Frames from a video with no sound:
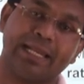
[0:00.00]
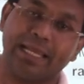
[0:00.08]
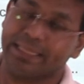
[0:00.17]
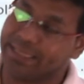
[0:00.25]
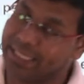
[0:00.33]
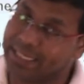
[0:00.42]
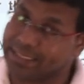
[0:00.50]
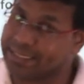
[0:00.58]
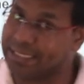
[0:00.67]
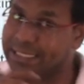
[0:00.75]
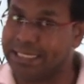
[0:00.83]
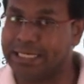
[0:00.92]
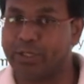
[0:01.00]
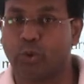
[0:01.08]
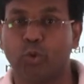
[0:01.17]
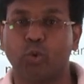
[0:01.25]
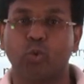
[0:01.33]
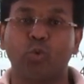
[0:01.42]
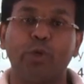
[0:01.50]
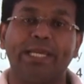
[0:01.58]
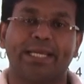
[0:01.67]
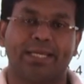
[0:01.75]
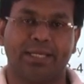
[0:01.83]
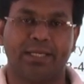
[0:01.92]
like there is a need to
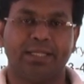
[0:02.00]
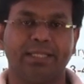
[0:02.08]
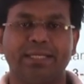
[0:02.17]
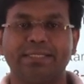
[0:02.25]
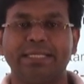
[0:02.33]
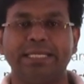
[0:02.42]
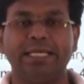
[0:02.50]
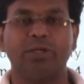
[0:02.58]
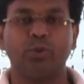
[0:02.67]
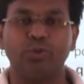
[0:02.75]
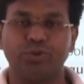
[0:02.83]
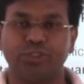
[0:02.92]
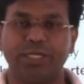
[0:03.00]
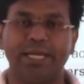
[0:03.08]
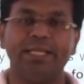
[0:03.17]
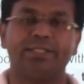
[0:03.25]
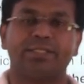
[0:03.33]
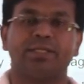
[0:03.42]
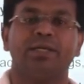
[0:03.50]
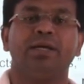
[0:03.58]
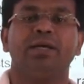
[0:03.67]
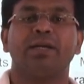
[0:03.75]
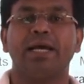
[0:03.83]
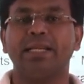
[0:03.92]
tweak, there is a need to change,
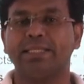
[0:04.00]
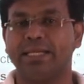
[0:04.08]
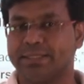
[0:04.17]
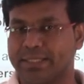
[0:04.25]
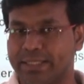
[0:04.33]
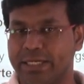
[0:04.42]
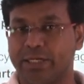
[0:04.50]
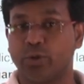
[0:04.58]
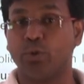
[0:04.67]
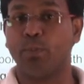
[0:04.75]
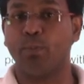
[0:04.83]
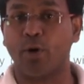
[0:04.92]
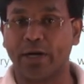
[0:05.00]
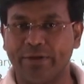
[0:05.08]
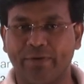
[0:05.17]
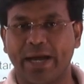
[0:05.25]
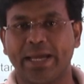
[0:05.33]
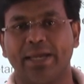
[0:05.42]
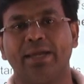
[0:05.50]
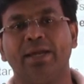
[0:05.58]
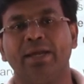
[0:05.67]
right, there is a need to modify